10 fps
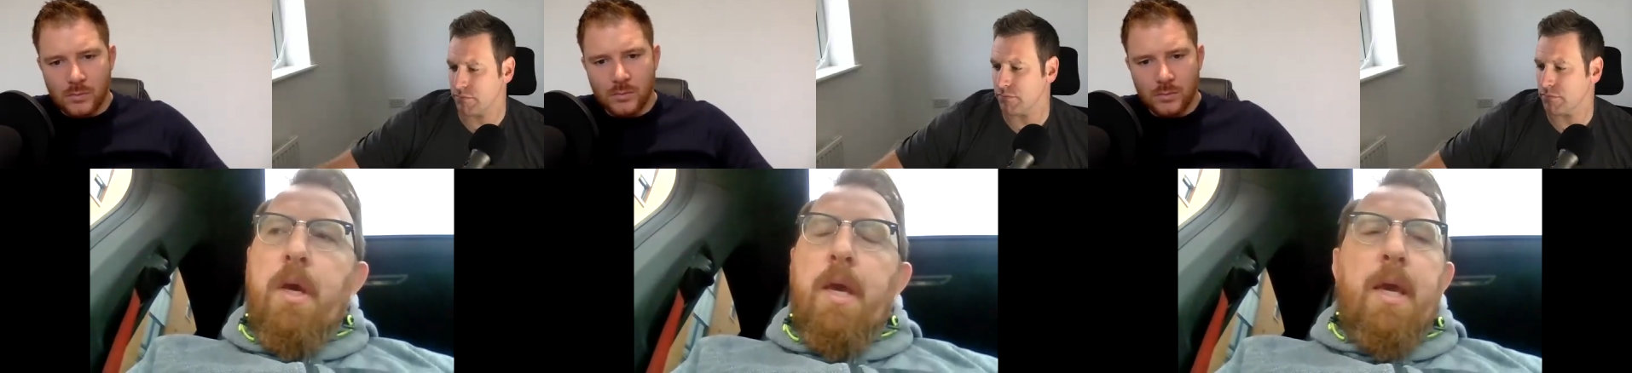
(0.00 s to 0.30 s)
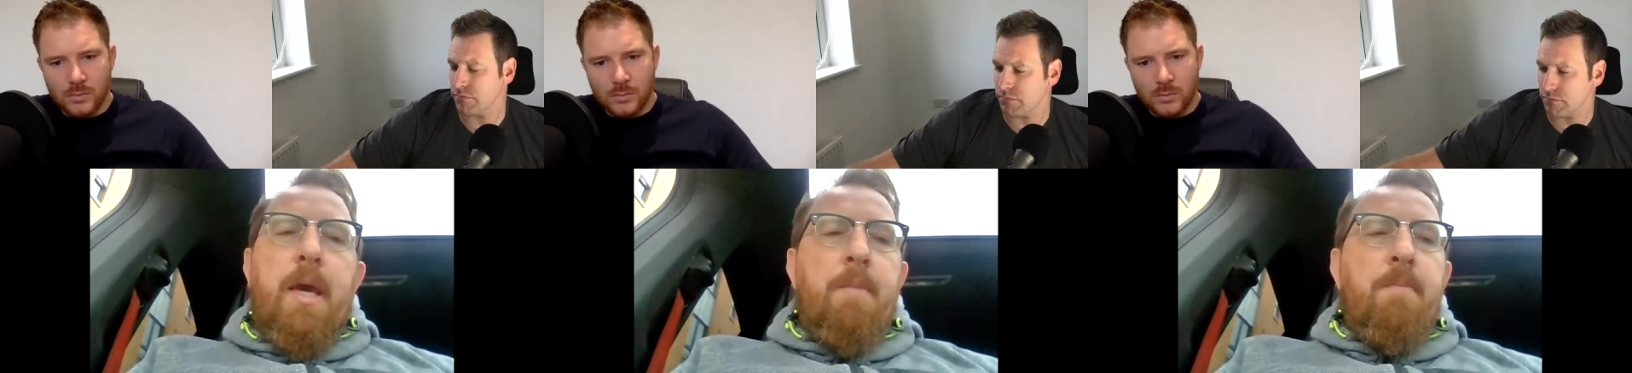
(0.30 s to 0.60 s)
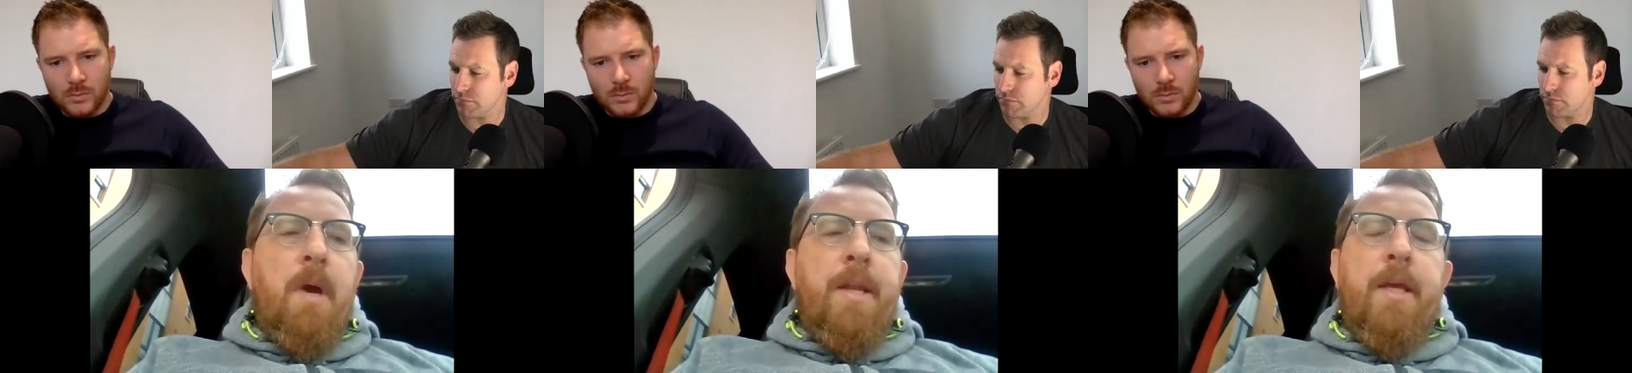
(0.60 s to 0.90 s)

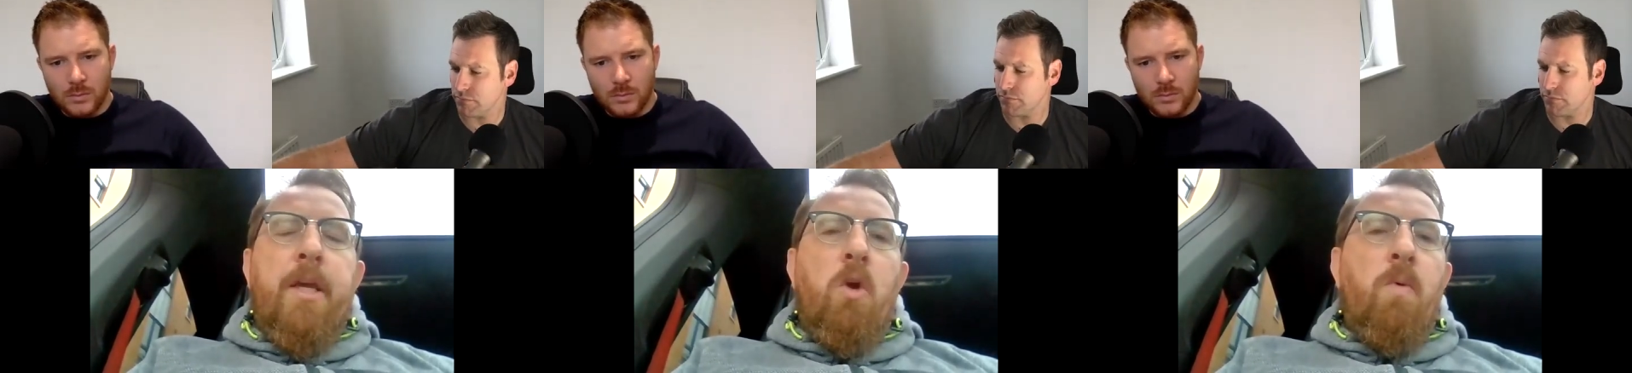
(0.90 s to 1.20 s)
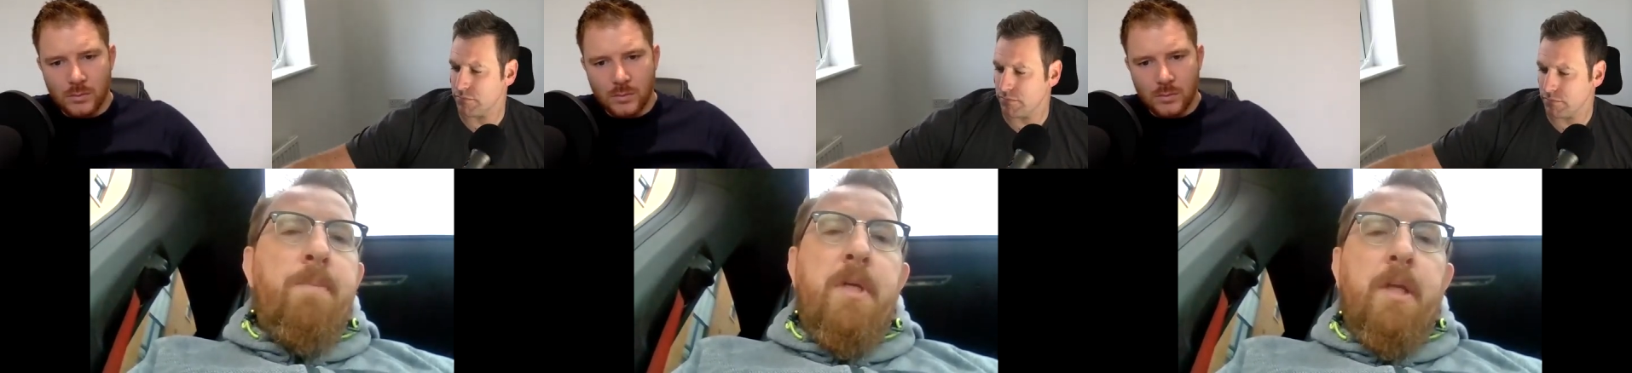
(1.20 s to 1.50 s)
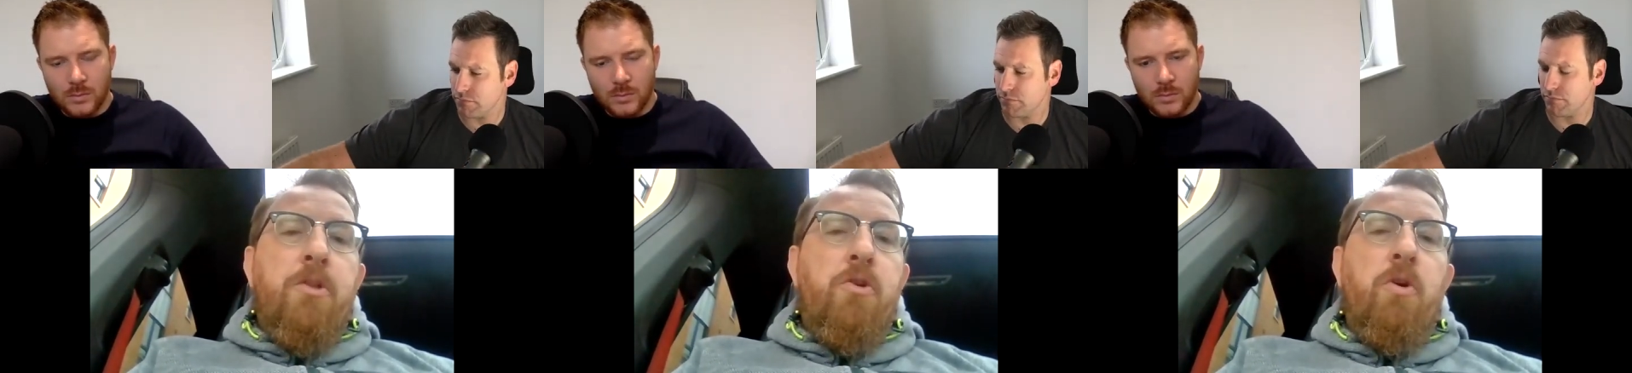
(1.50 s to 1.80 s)
Speaker 1: Um, and it can go up to
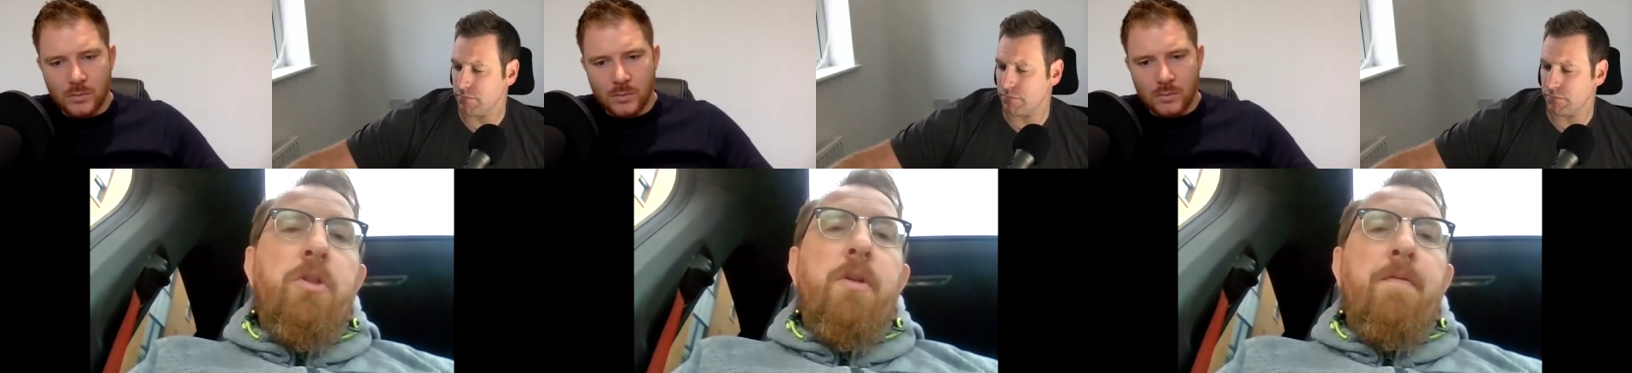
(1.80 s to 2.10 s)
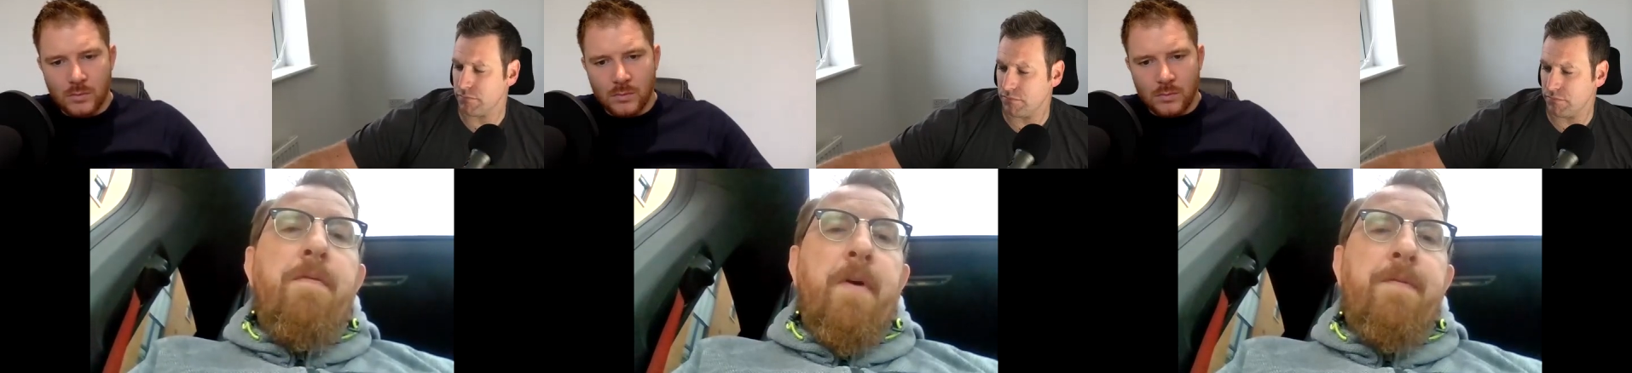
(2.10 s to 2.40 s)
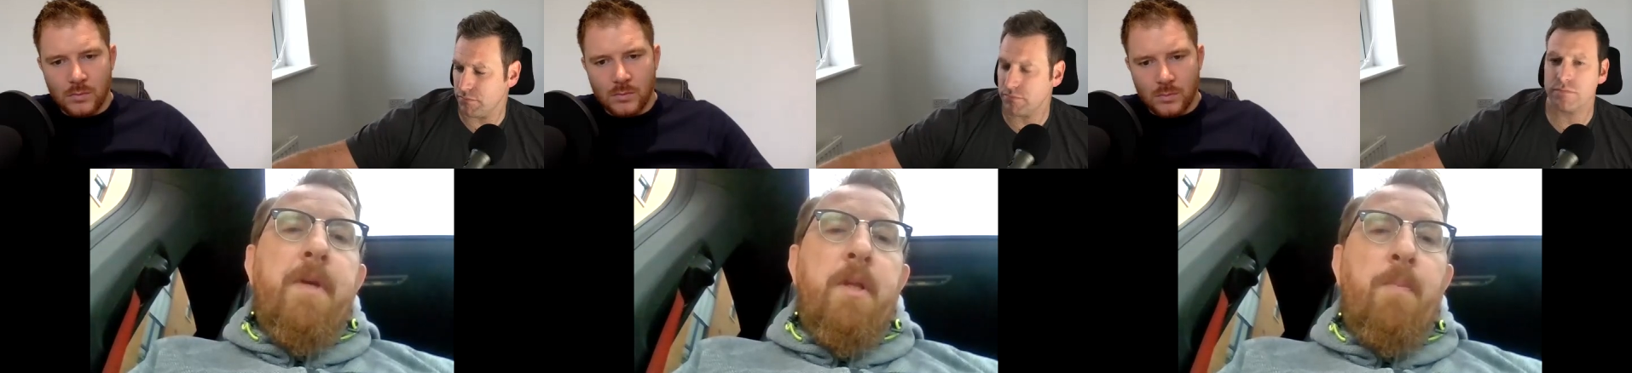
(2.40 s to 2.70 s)
like
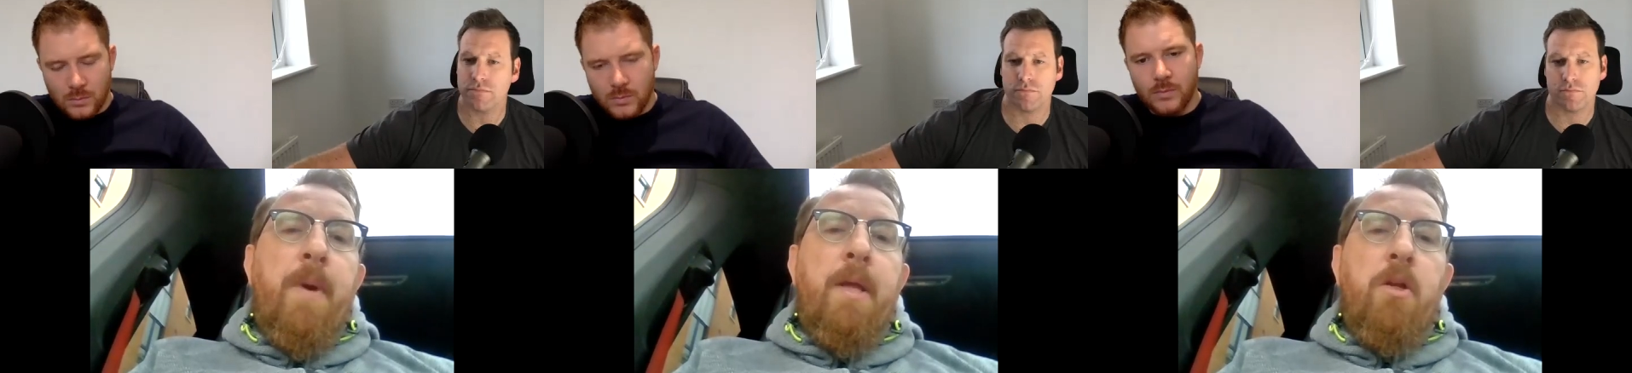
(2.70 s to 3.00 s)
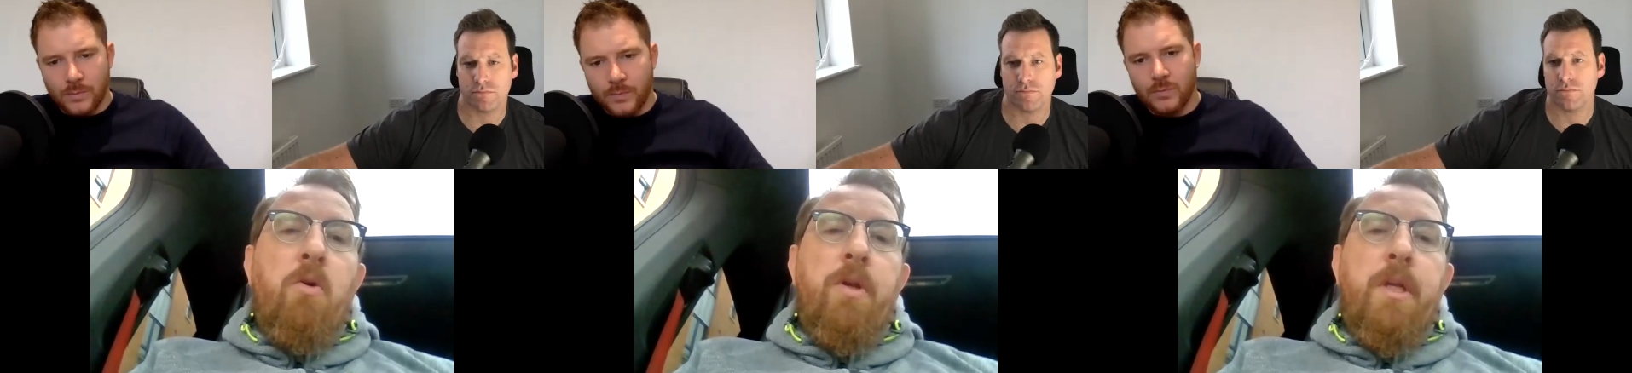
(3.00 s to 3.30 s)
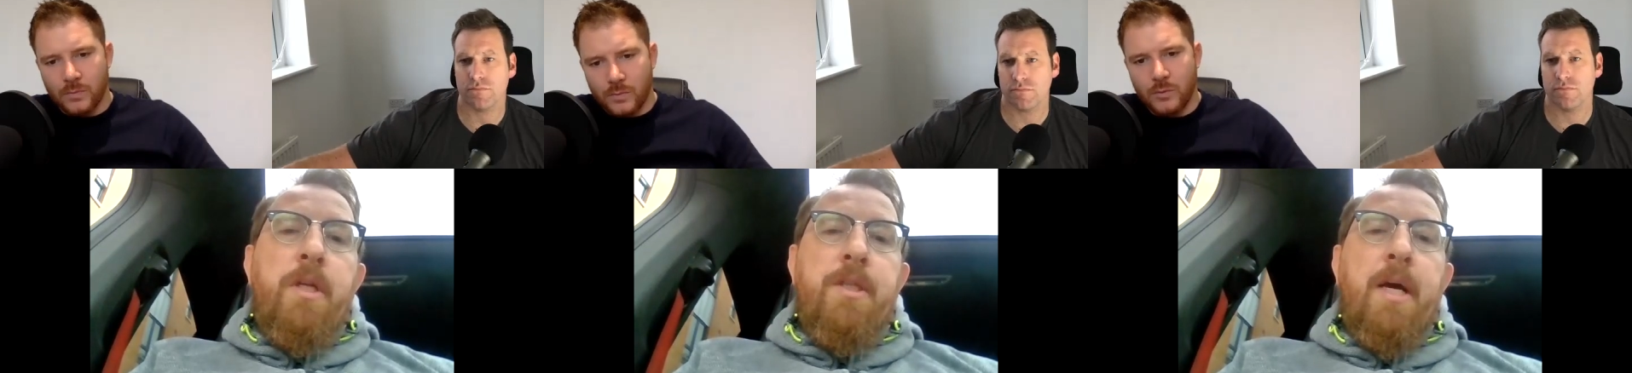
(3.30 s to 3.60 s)
250 depending
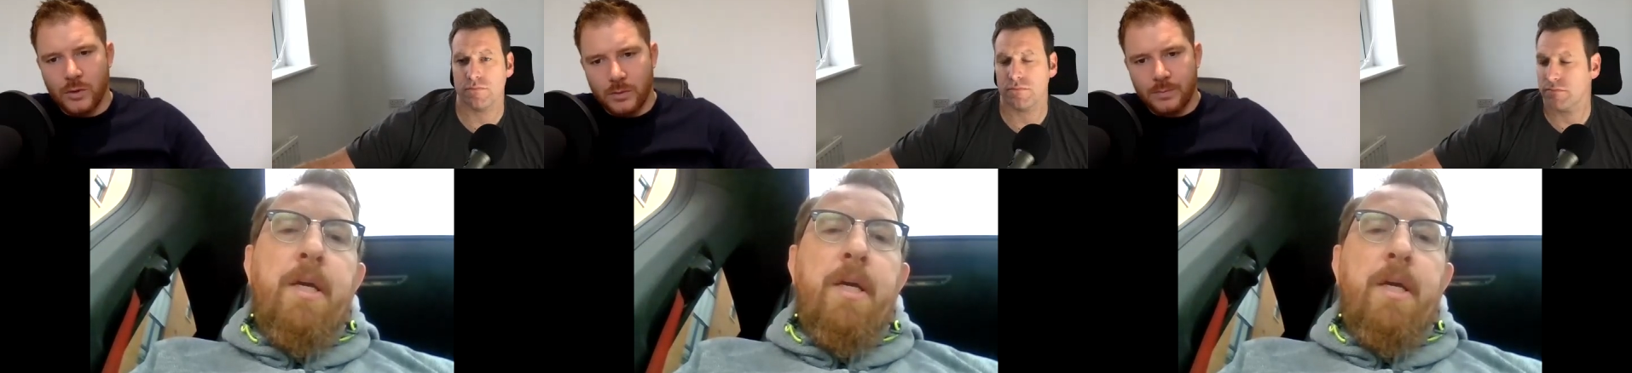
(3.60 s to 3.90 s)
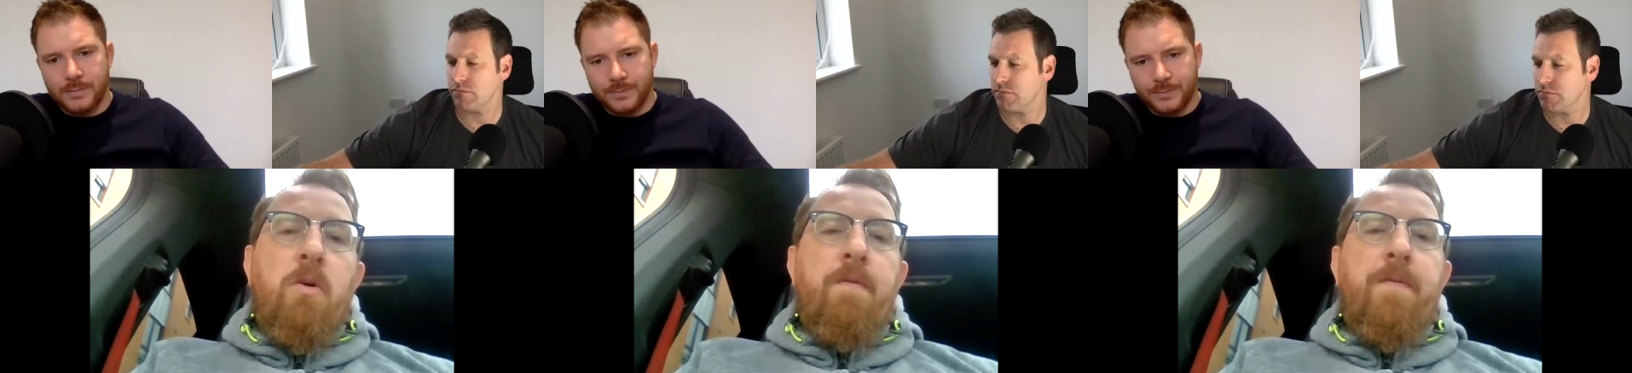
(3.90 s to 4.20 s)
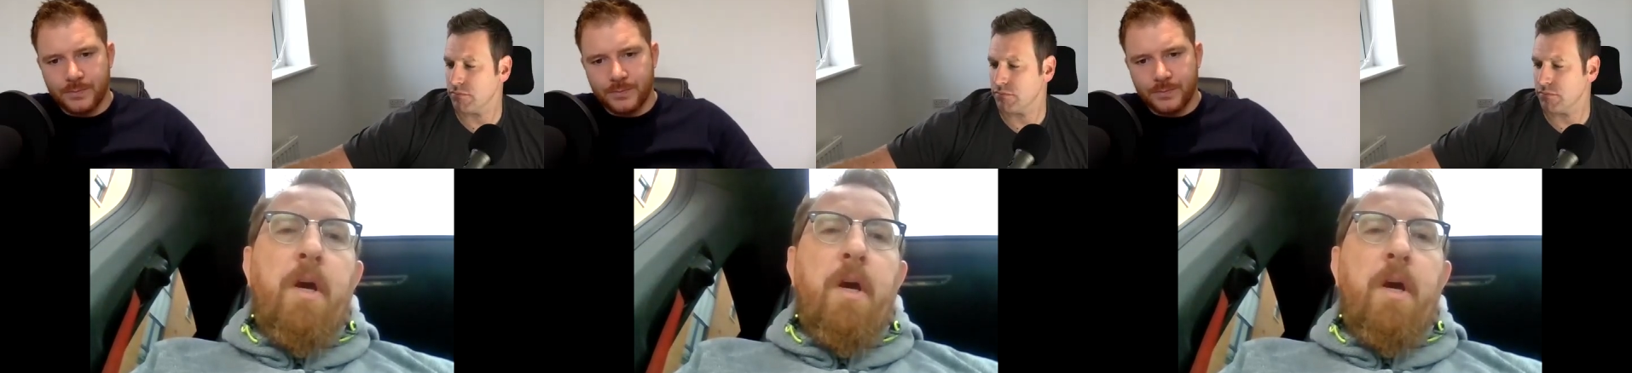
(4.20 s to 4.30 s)
on the size of